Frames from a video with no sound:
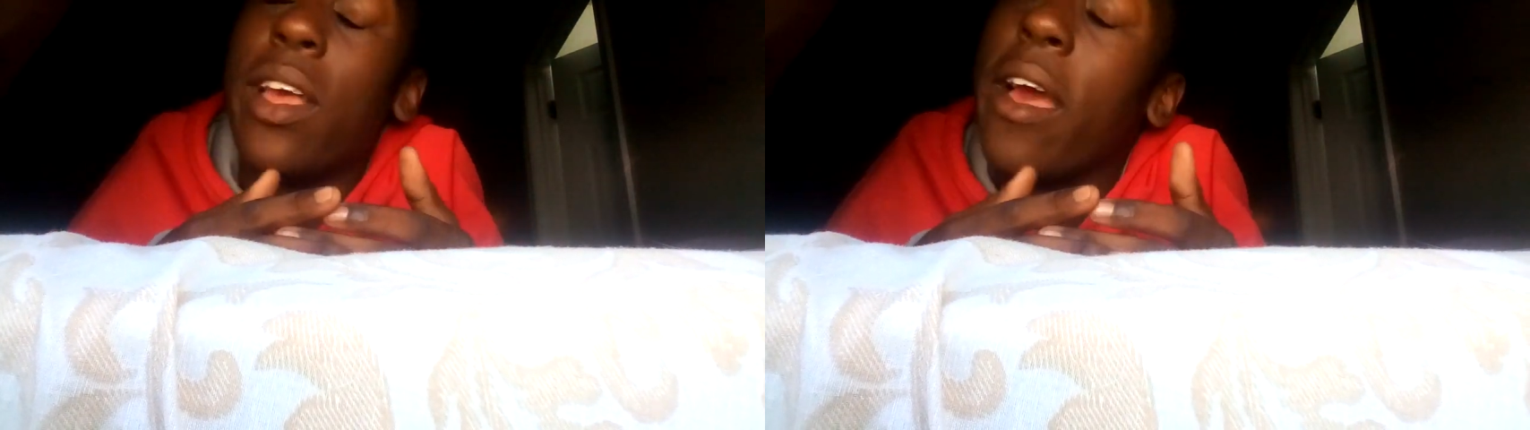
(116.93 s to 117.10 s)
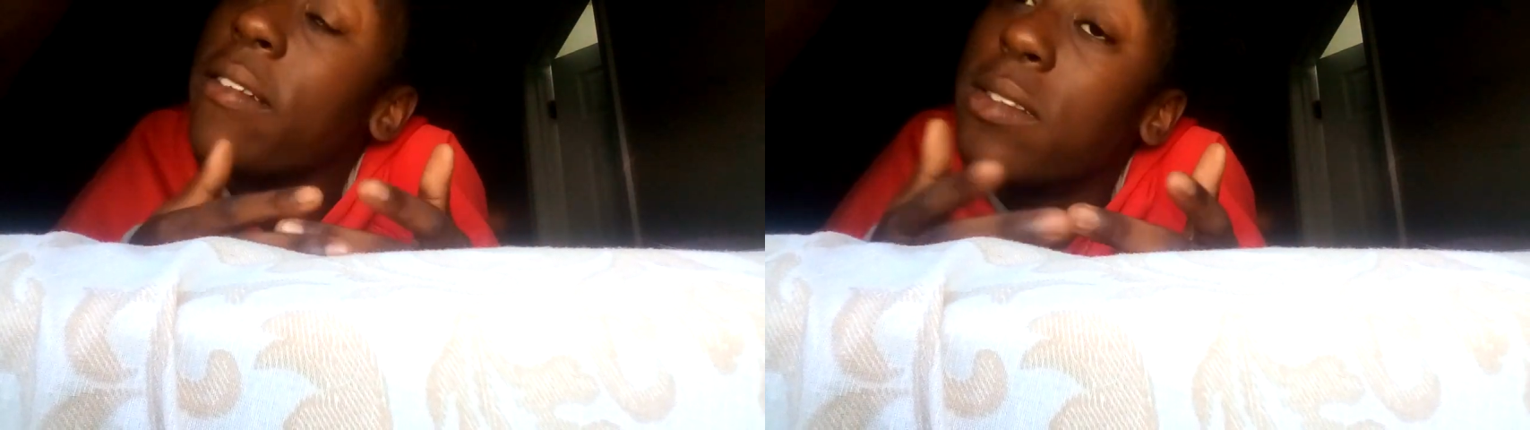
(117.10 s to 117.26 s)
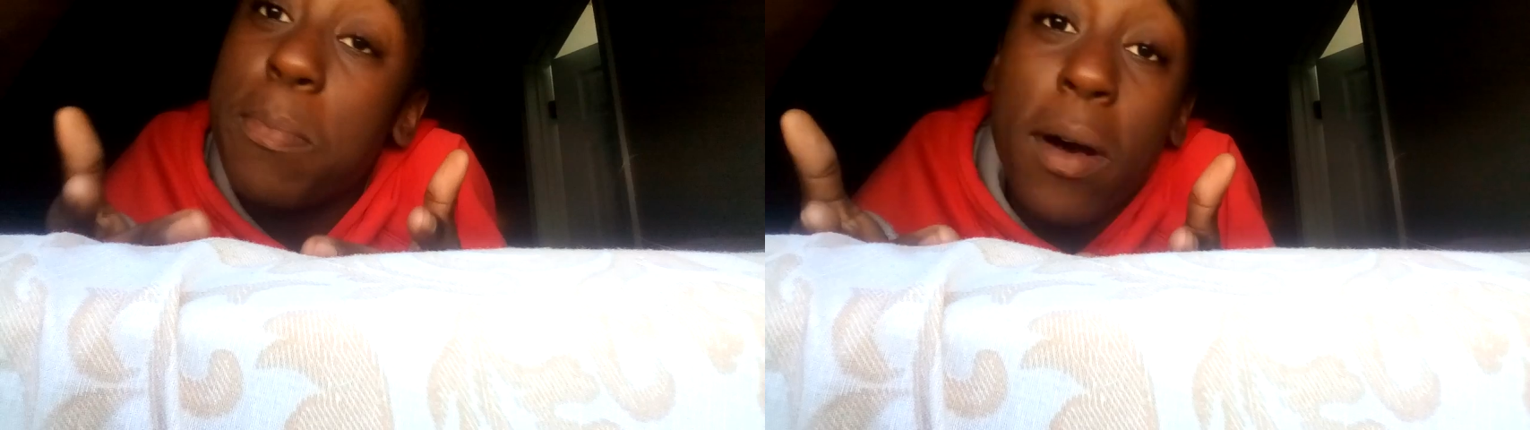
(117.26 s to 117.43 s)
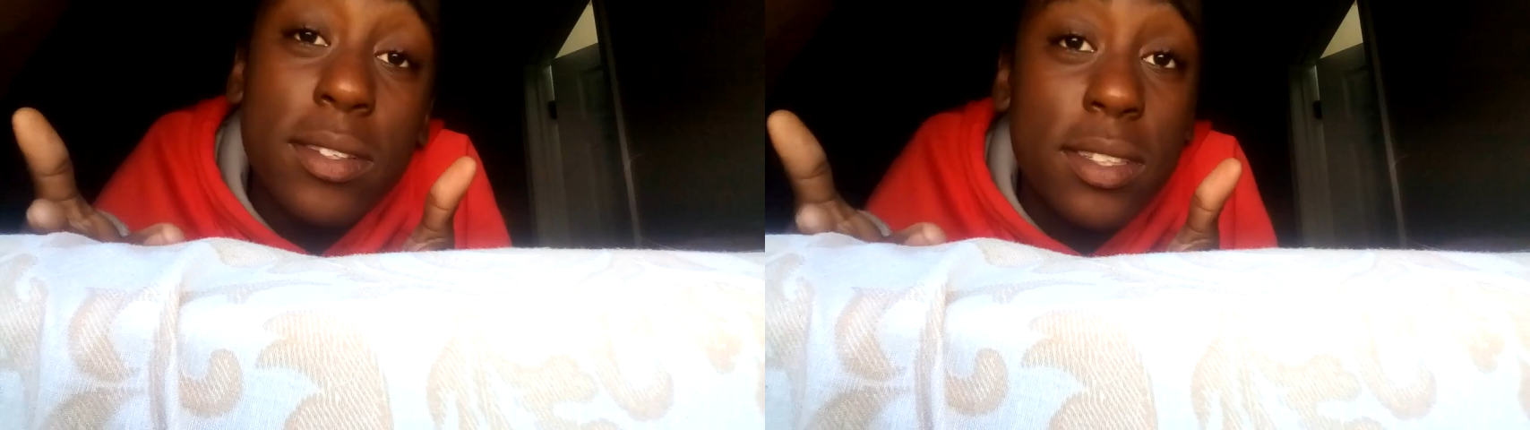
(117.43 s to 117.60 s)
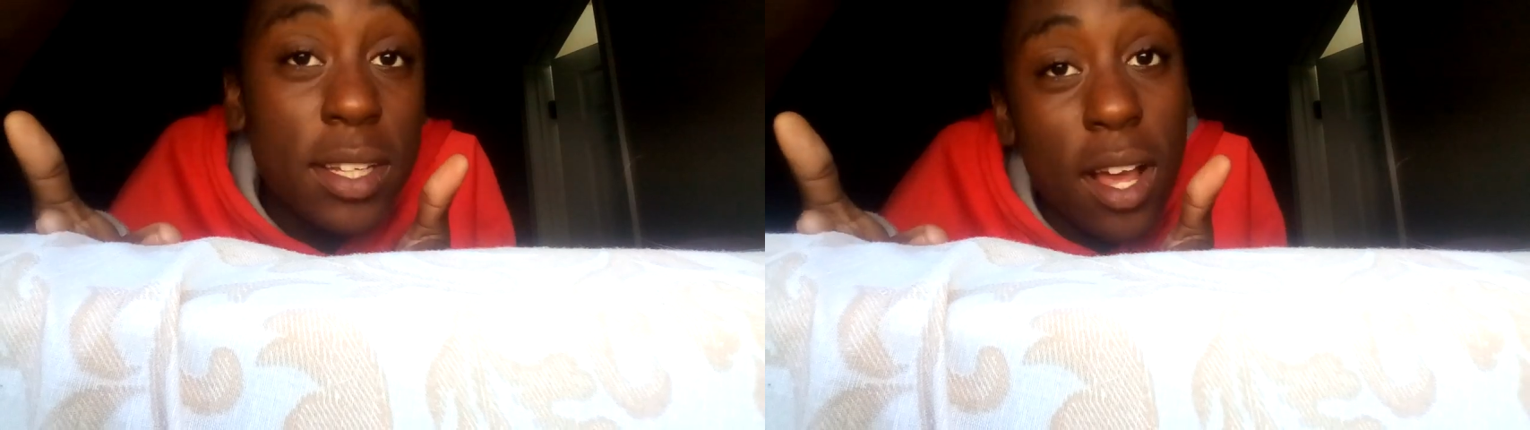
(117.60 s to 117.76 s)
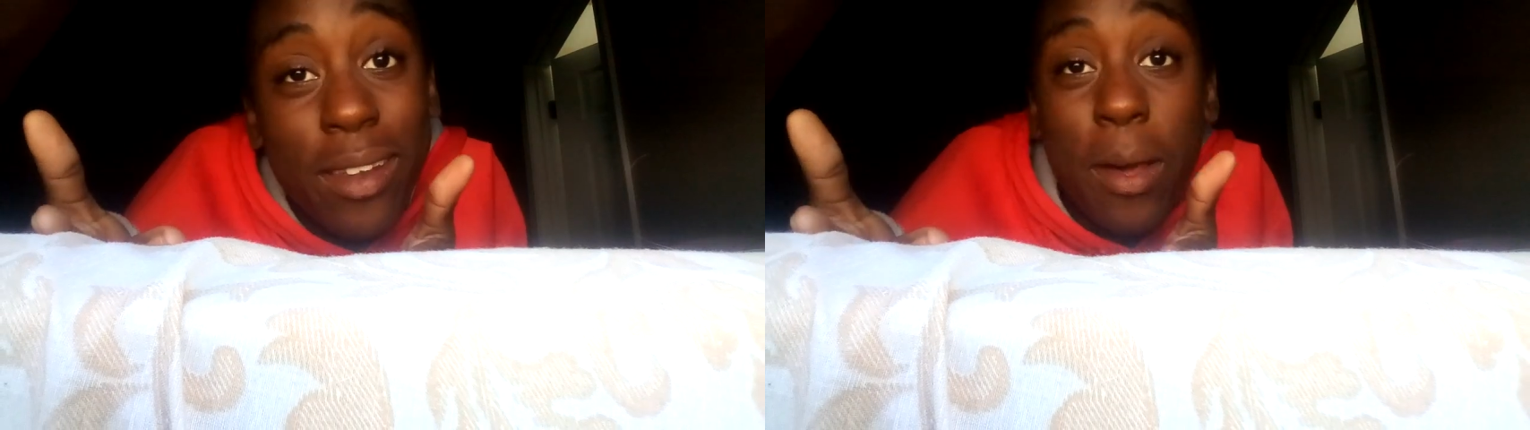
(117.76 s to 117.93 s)
If most
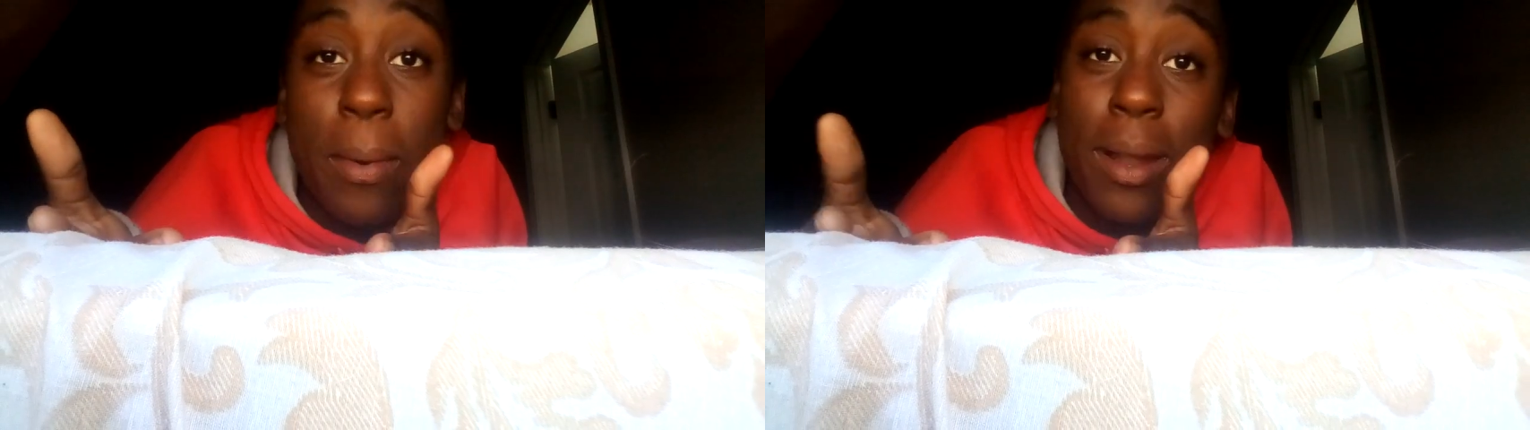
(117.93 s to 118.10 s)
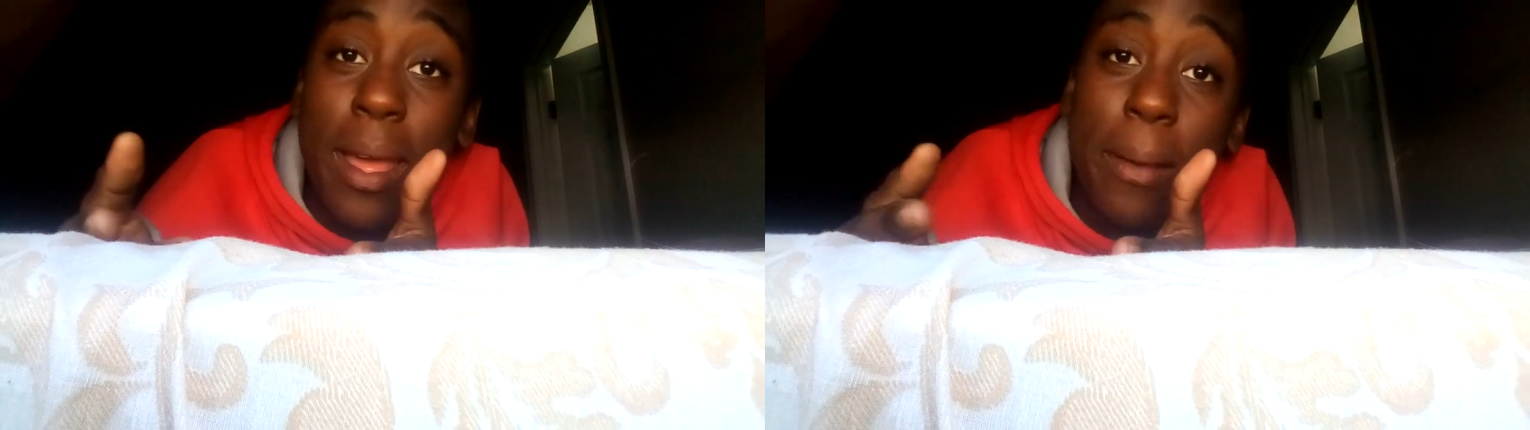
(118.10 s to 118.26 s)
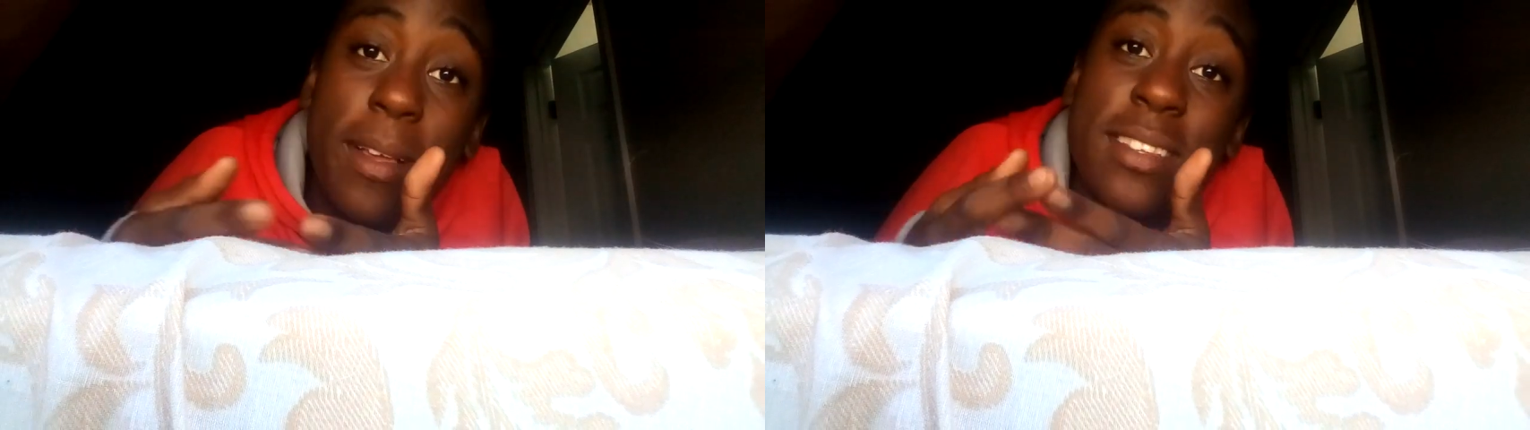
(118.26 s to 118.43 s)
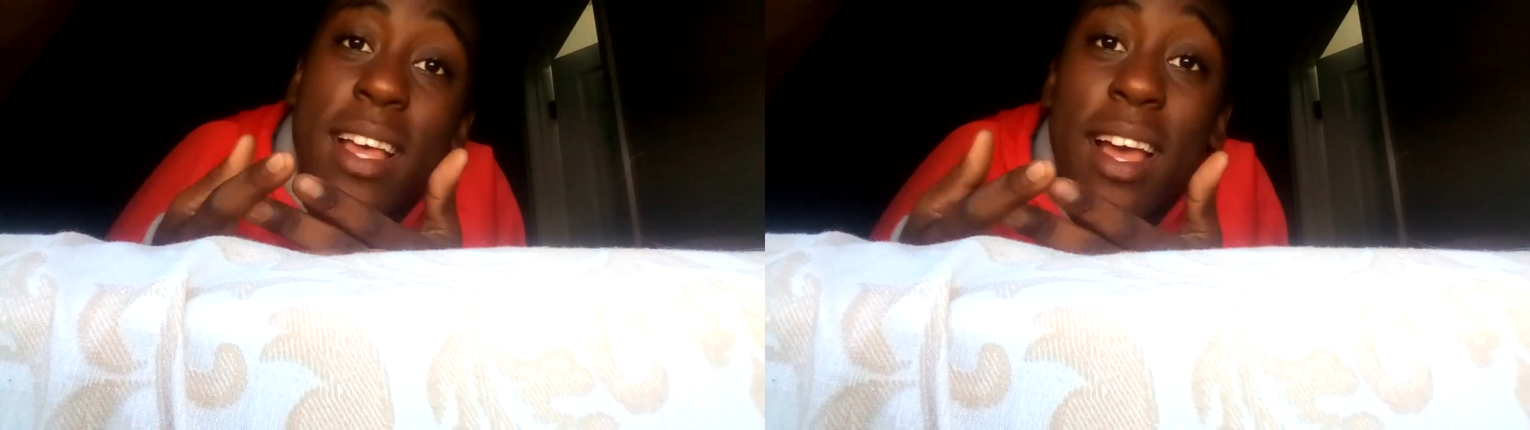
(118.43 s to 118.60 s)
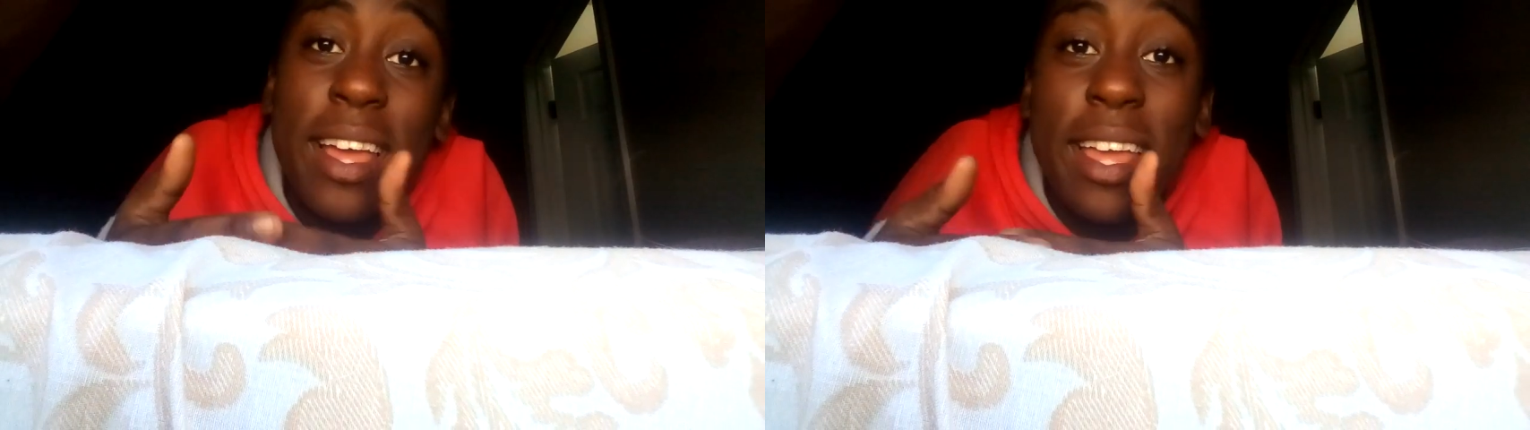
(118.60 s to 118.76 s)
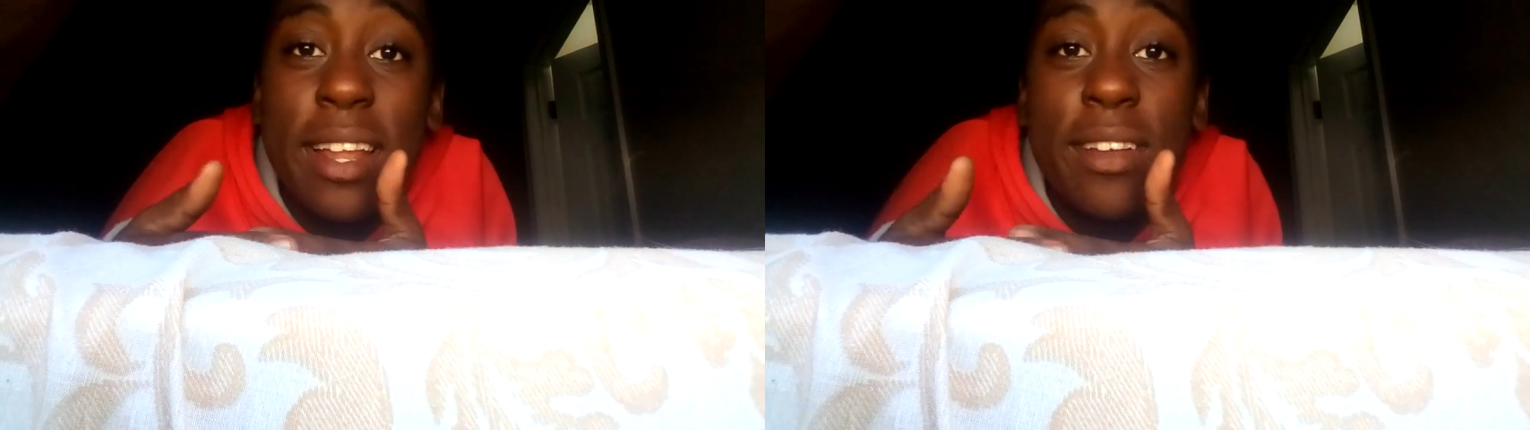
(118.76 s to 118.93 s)
of y'all know my name because
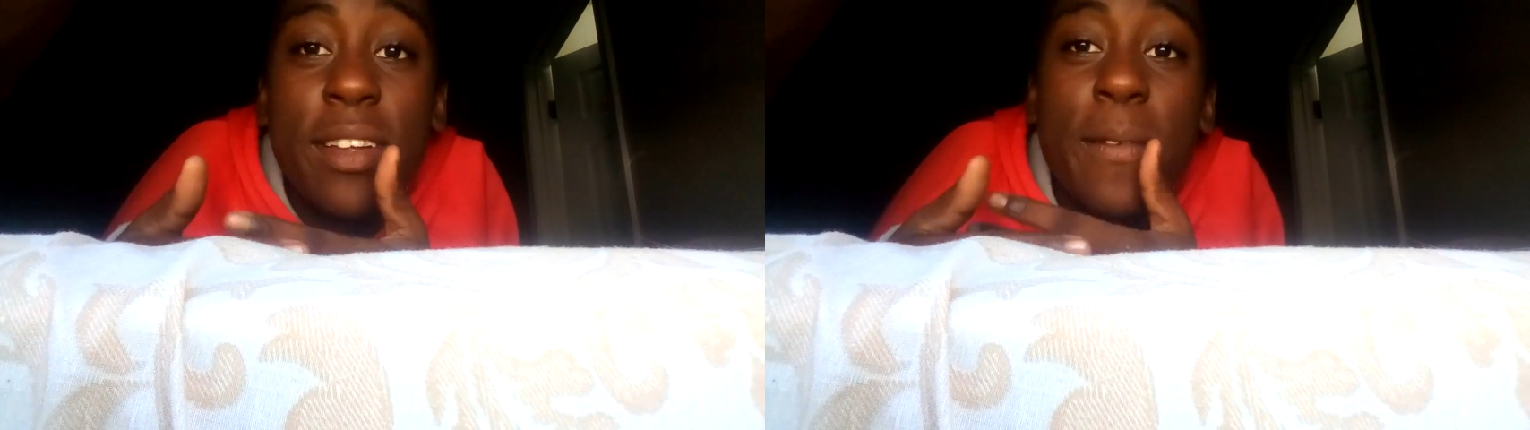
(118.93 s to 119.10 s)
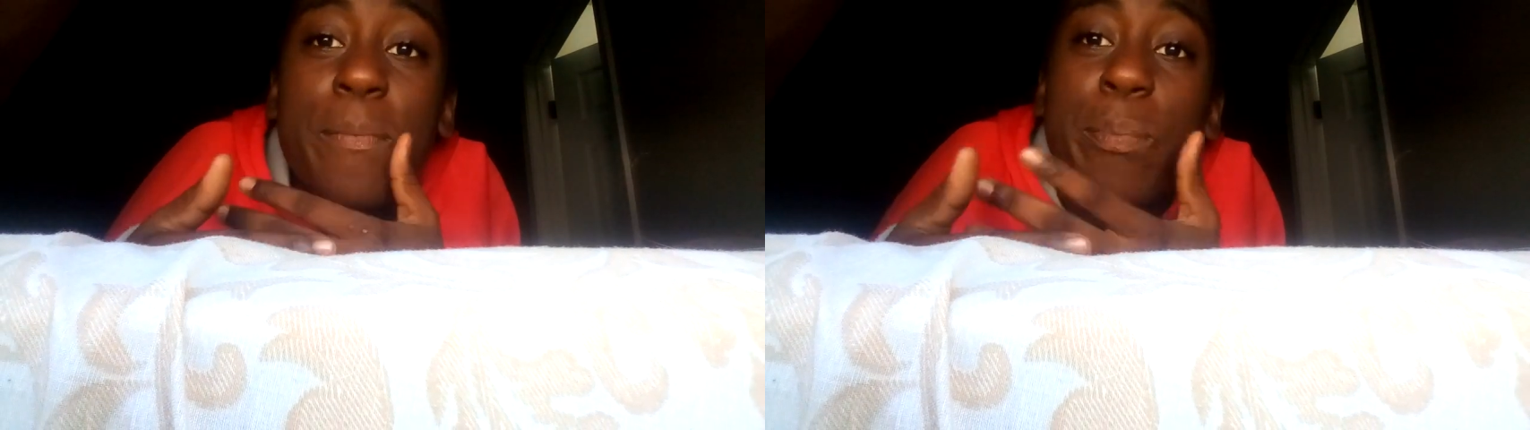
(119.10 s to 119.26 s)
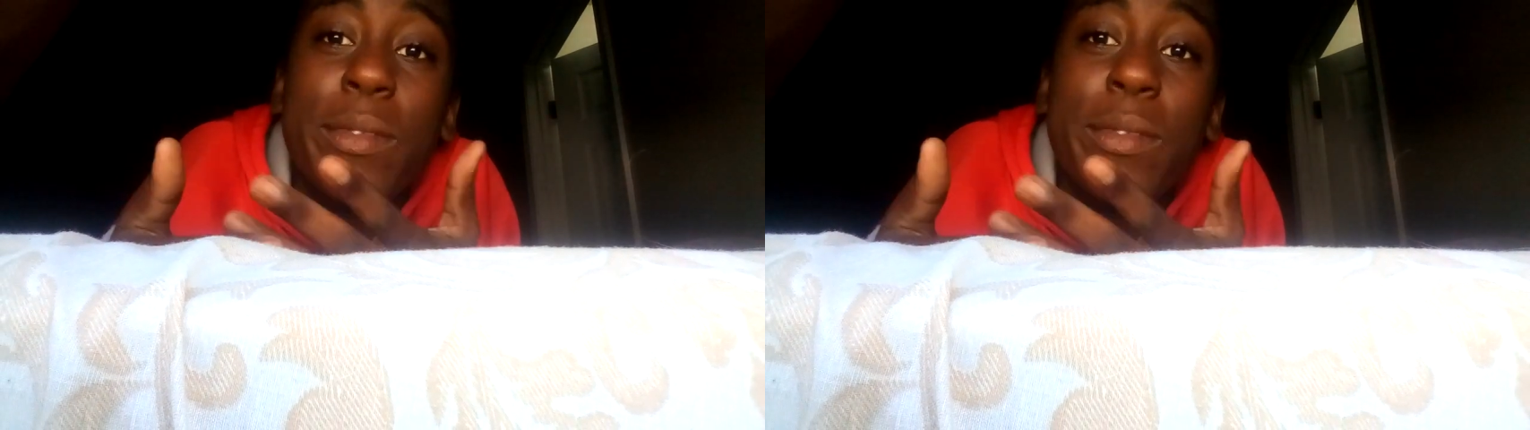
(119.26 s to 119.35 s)
I entered